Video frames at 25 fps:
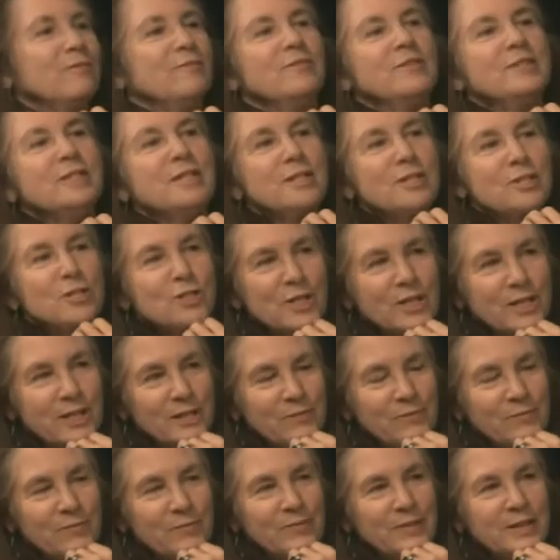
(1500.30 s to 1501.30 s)
teaching.
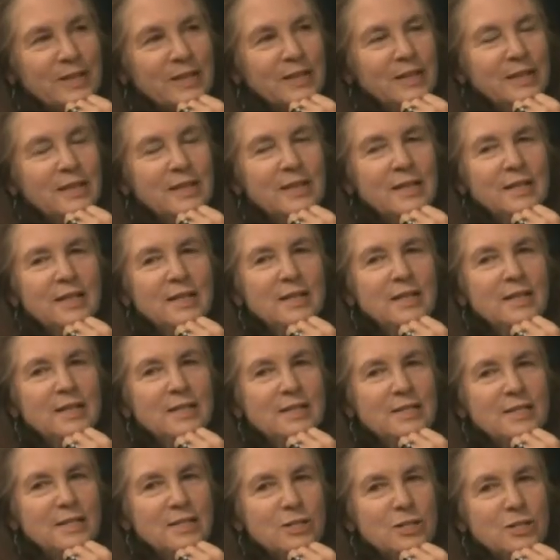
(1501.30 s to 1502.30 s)

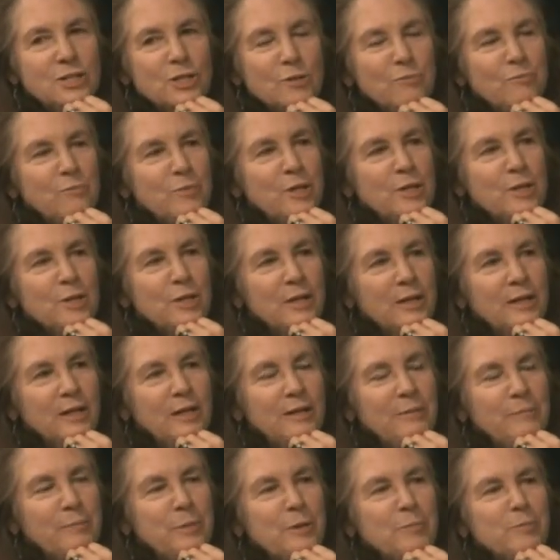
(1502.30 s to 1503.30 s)
Teaching
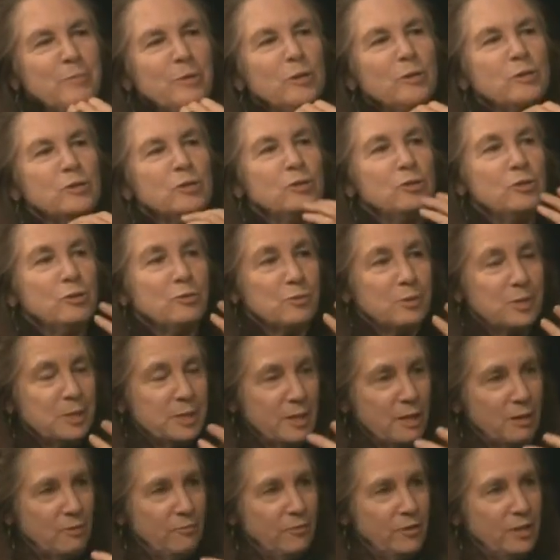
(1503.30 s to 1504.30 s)
people to do
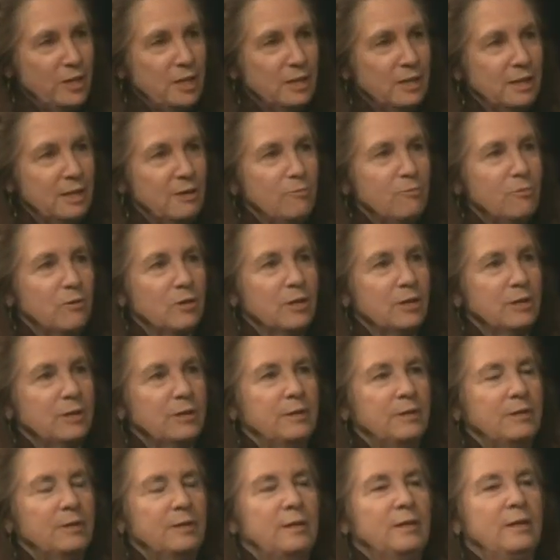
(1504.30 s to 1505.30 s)
self-healing work
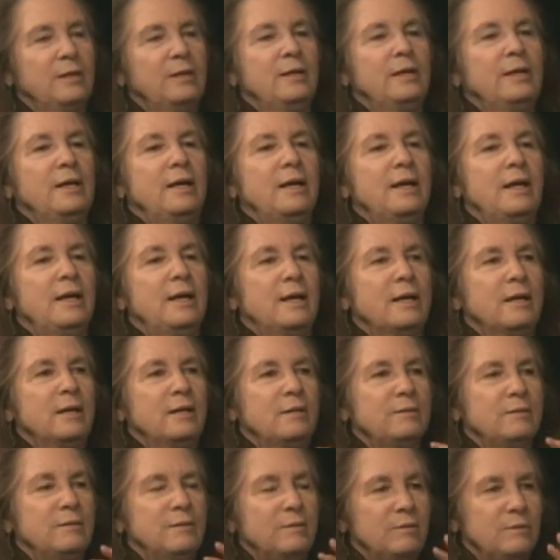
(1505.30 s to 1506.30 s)
and
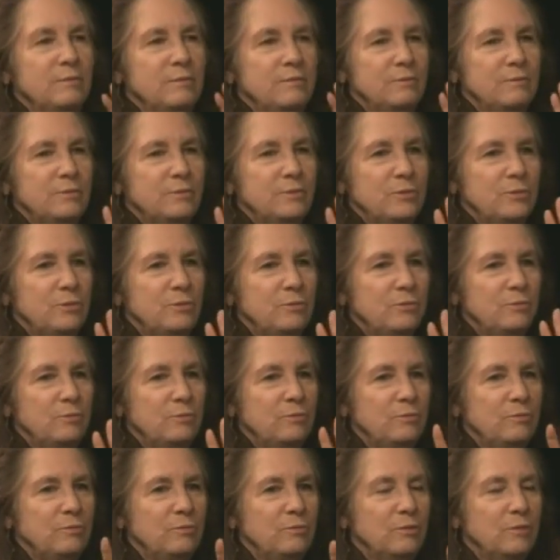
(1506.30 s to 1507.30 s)

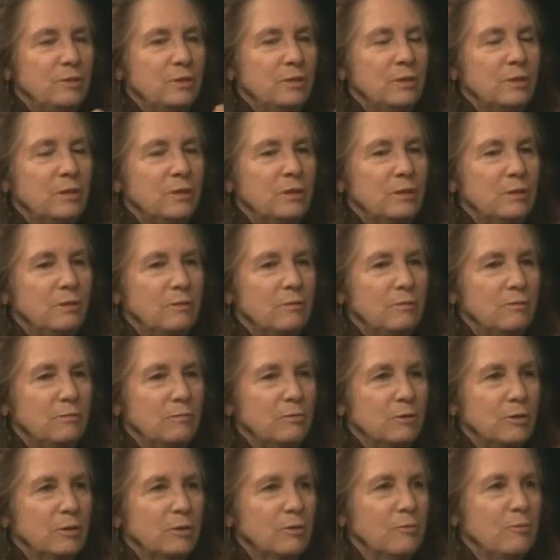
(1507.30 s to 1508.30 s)
to
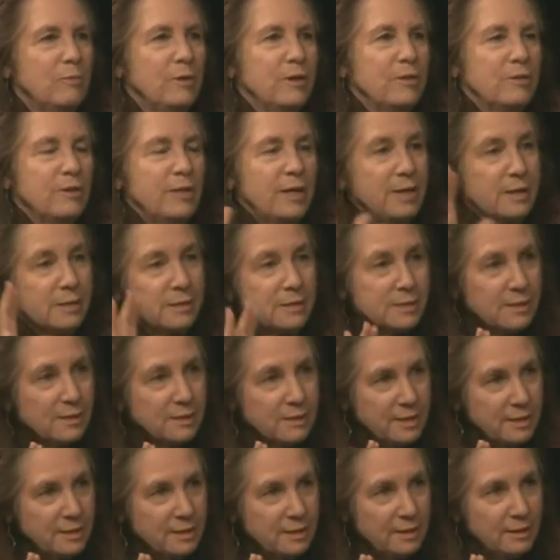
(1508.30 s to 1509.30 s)
work with hands-on
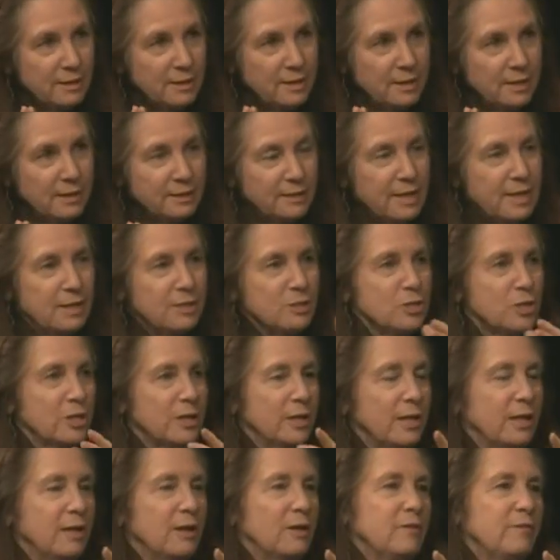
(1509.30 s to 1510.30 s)
healing. The ancient
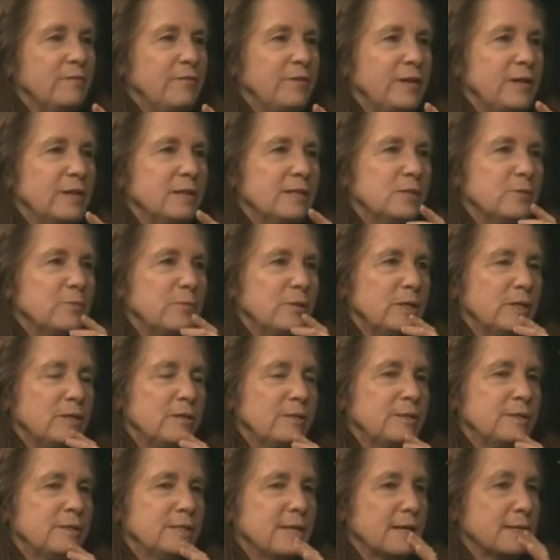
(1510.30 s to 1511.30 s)
laying out of hands, we
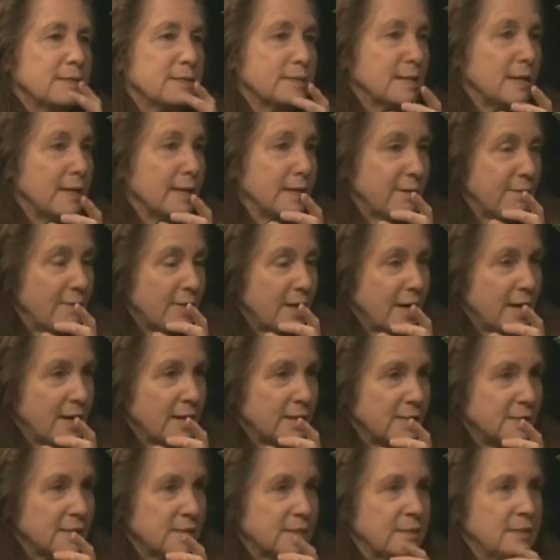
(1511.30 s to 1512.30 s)
could say it's like
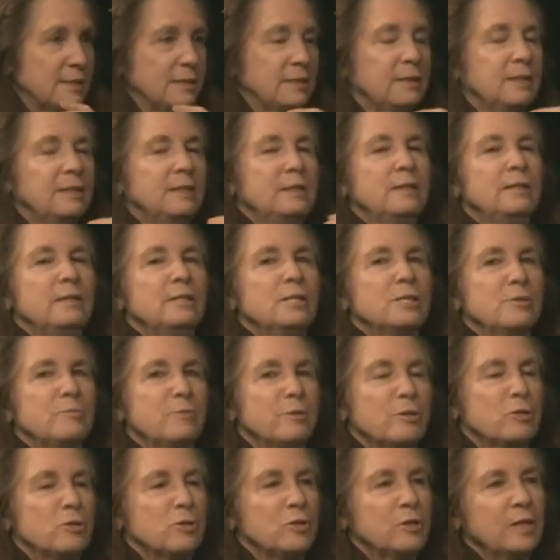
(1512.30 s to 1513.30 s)
that.
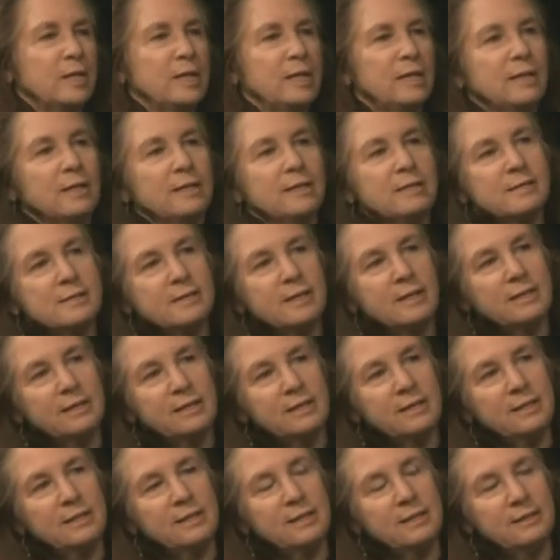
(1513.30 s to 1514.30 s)
Spiritual healing,
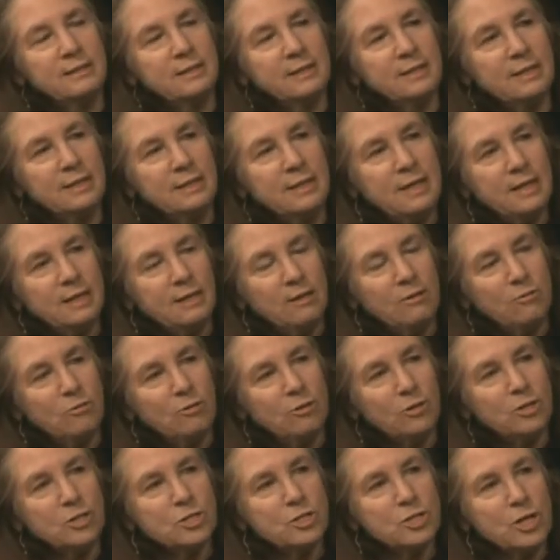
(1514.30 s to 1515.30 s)
psychic healing,
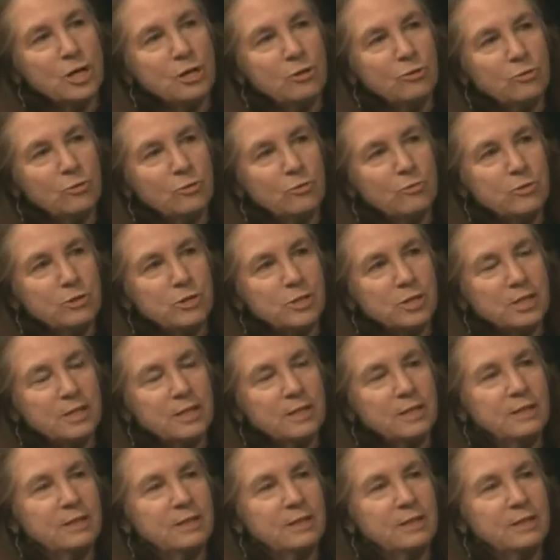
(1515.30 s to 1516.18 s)
aura chakra work,